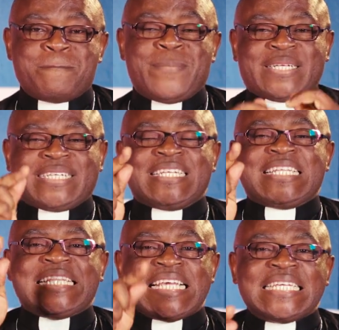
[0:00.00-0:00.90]
But
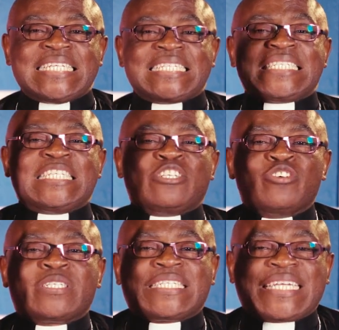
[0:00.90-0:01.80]
these did
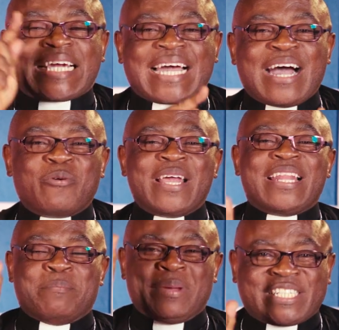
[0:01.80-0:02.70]
not take away
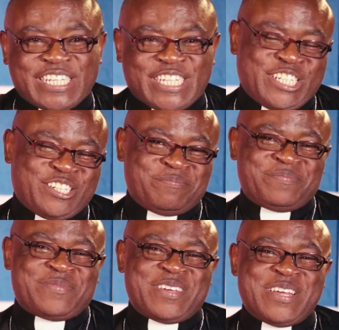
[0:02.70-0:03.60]
the message.
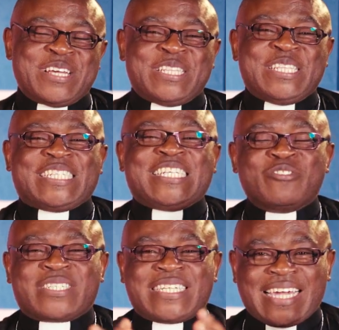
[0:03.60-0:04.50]
This did
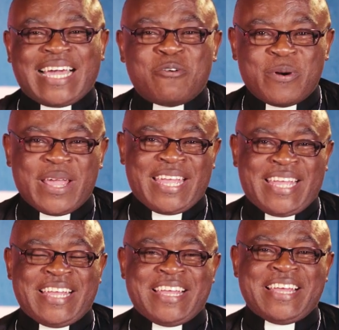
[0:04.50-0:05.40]
not take away